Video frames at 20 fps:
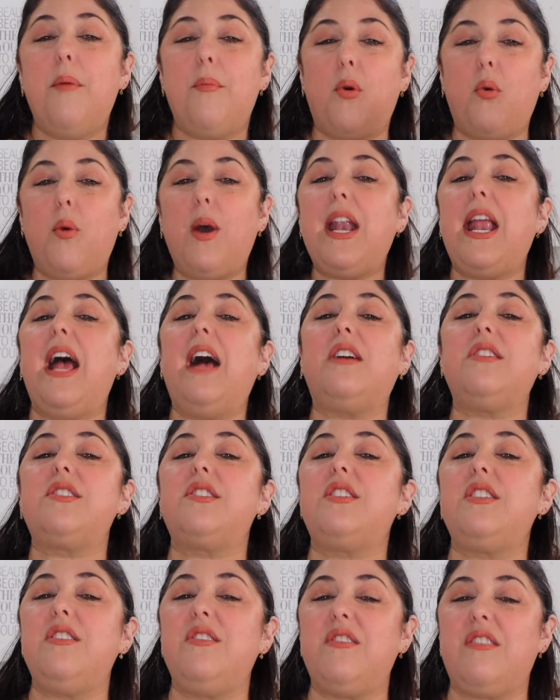But what else
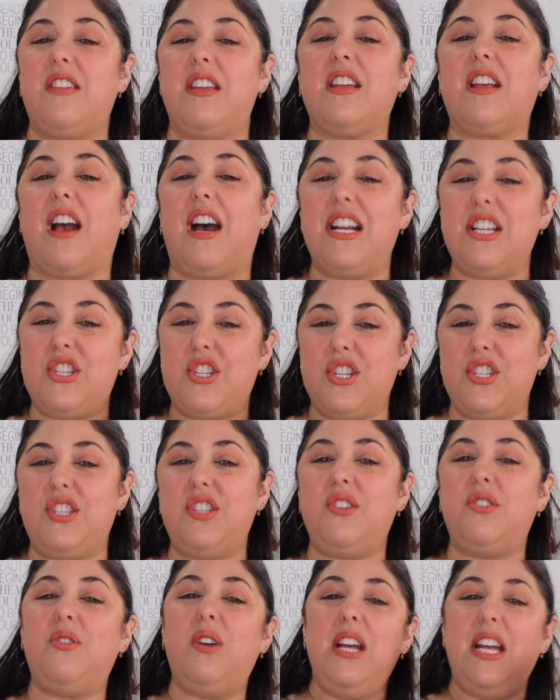do you think I should
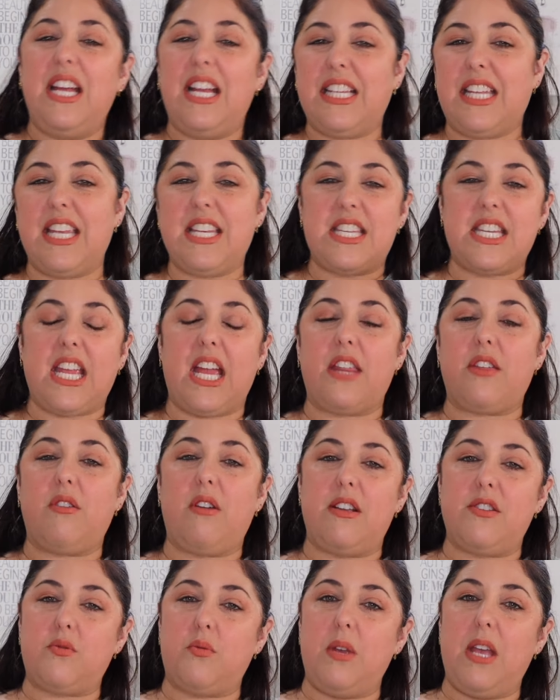do and get together
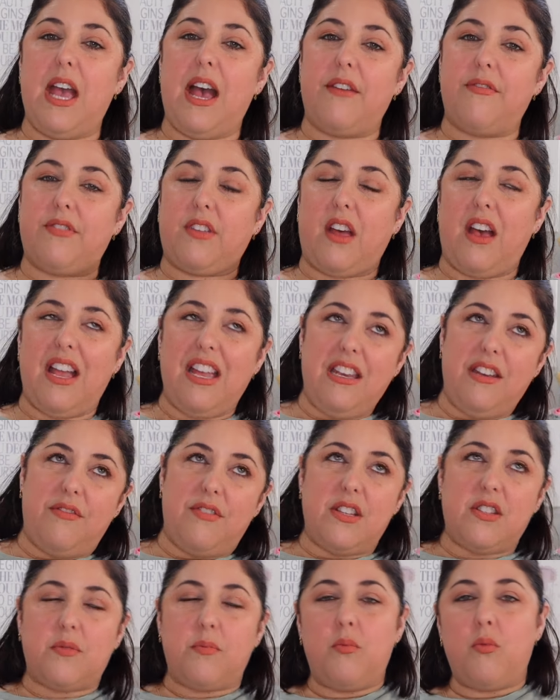as we have kind of
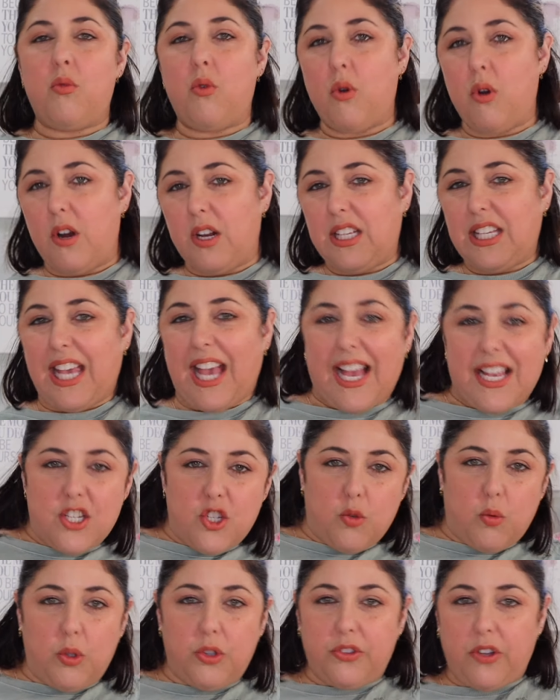this more
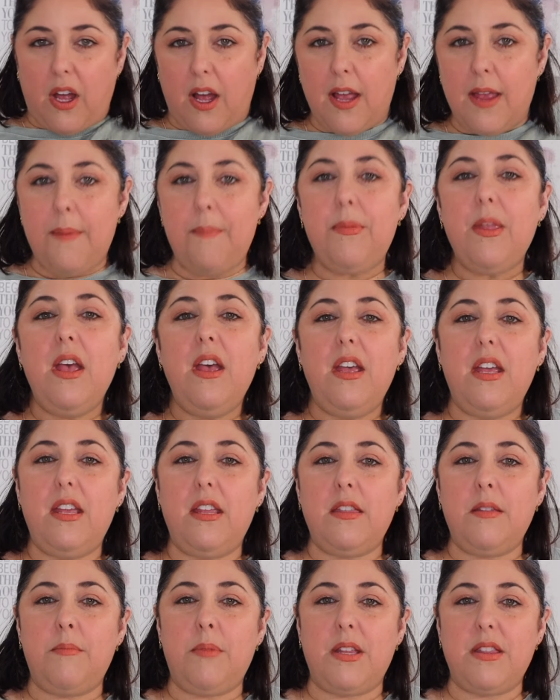casual time
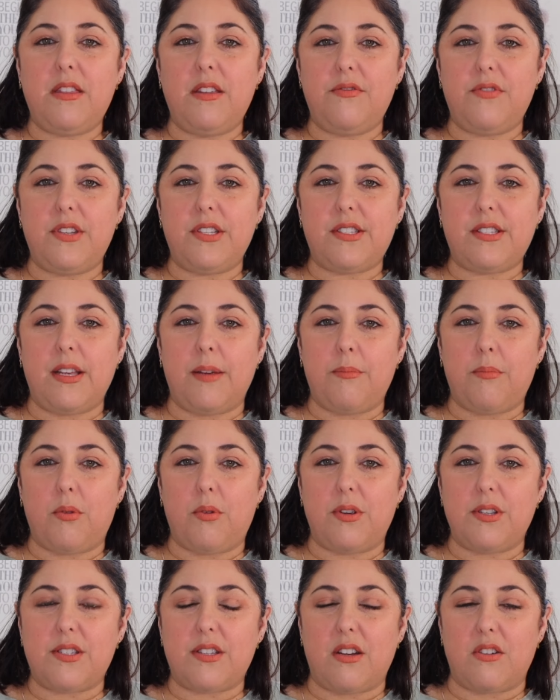in the month of December
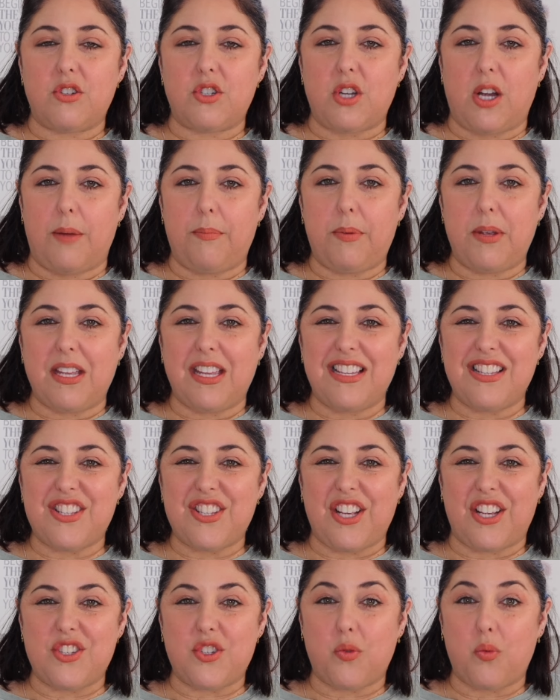as our shopping and
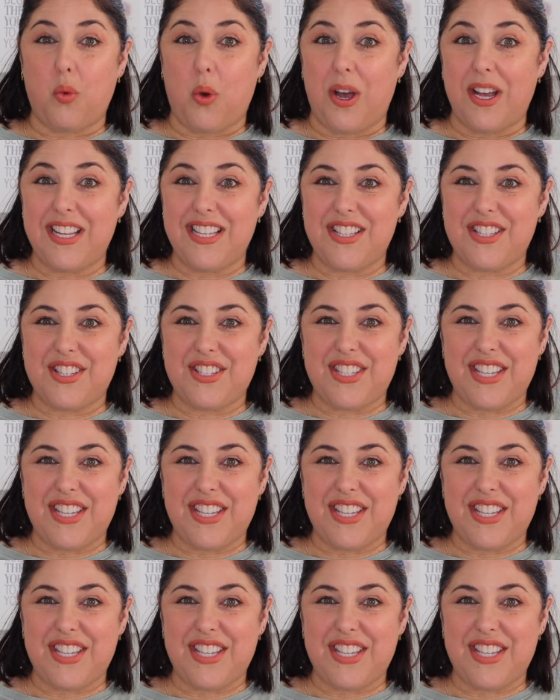such winds